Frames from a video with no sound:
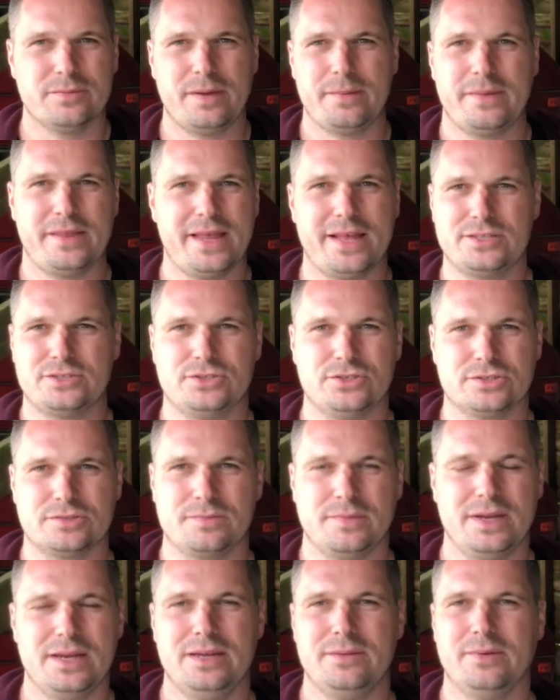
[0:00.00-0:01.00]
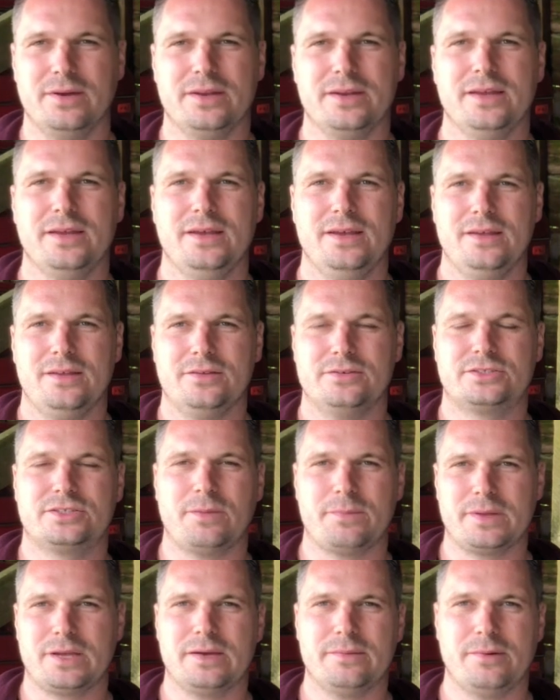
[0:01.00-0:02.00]
Maybe that's just me, but there's
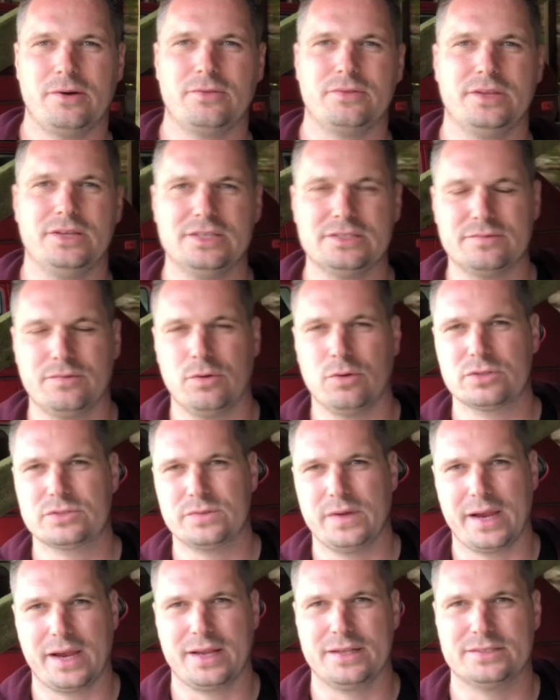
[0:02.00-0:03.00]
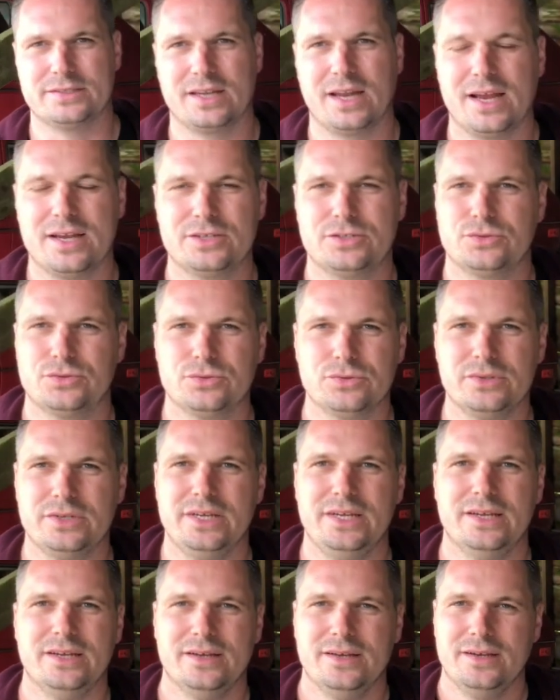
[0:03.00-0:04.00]
something about these Volkswagens that I
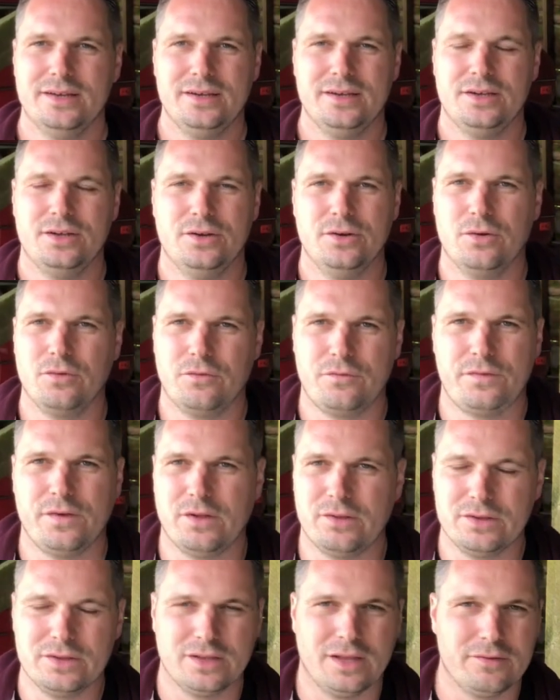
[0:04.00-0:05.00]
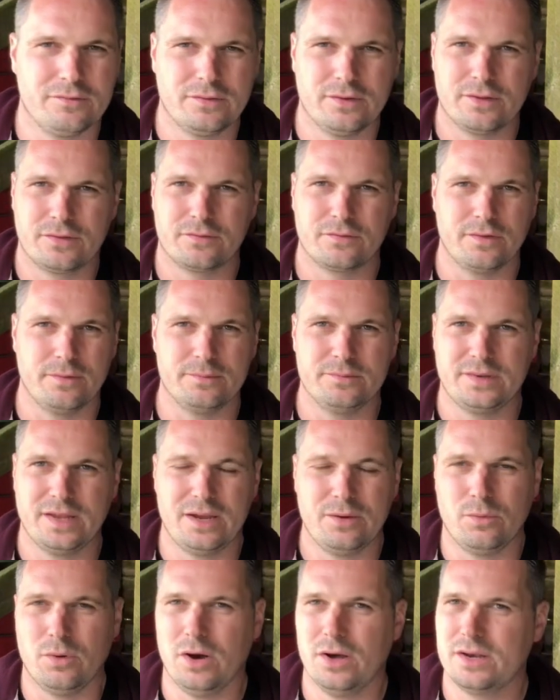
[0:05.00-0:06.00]
truly, fell in love with from
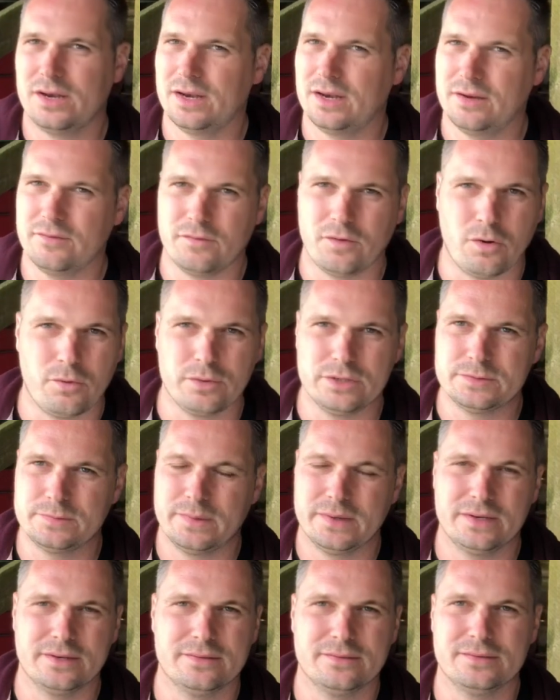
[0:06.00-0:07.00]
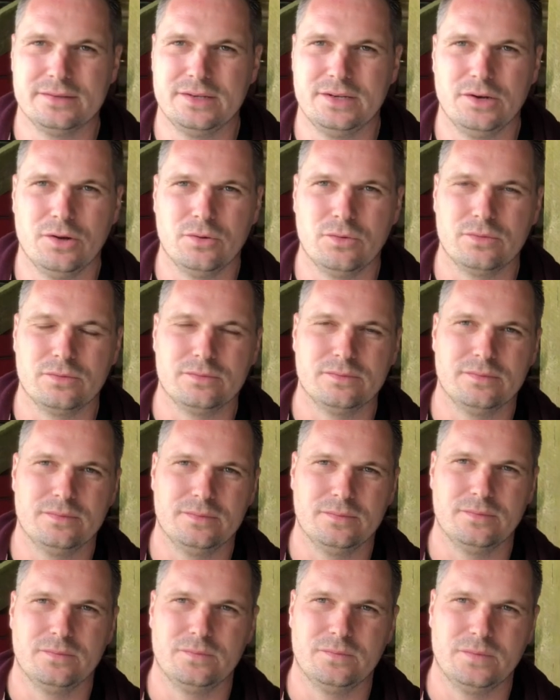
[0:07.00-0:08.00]
day one, and have always been,
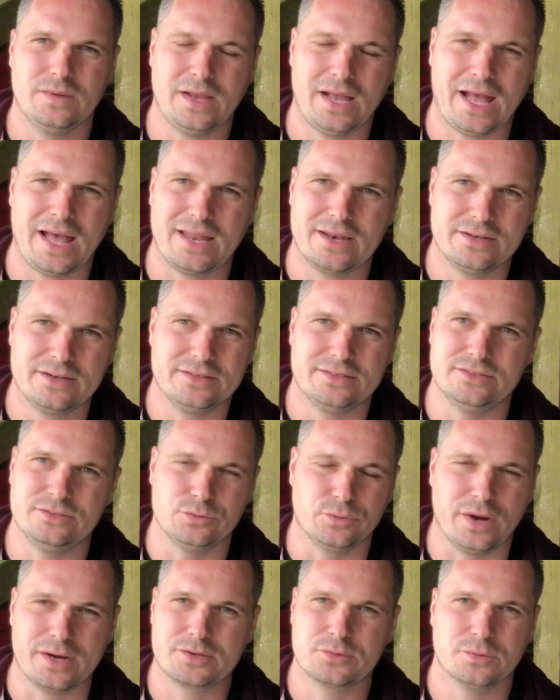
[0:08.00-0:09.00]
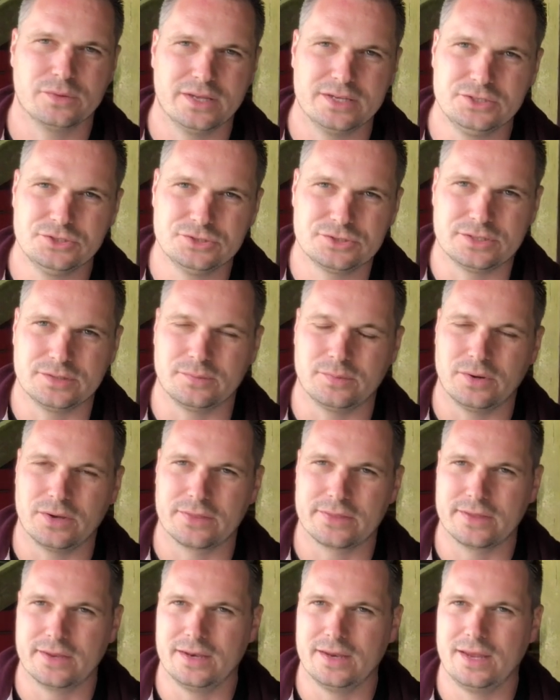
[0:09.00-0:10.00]
had a direct relationship
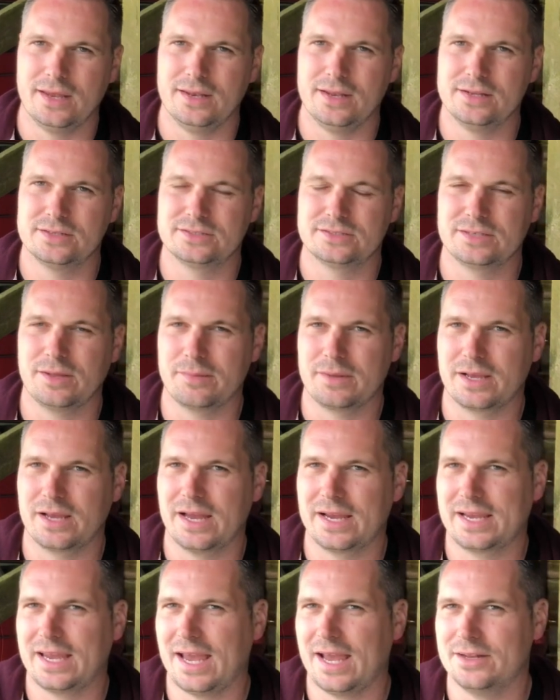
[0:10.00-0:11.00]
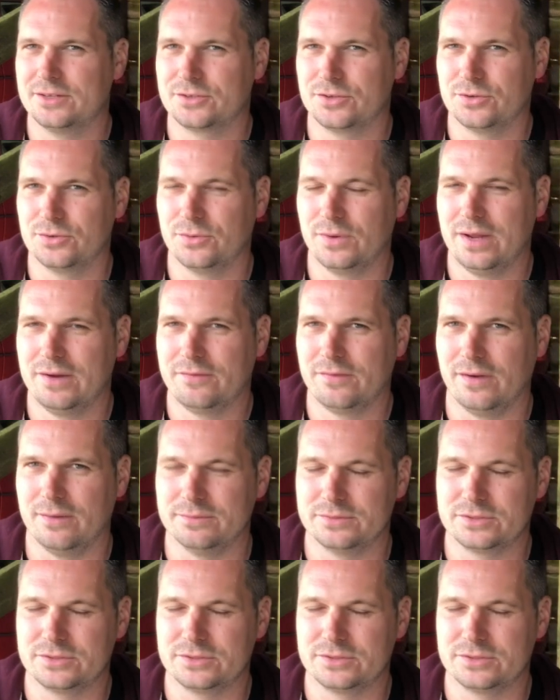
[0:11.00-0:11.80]
with, and it's something I can't turn away from.